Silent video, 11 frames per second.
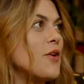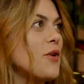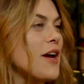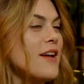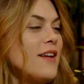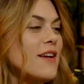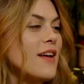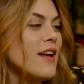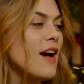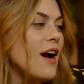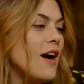okay,
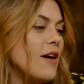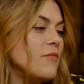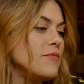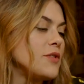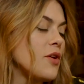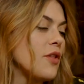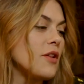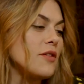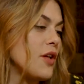um so the,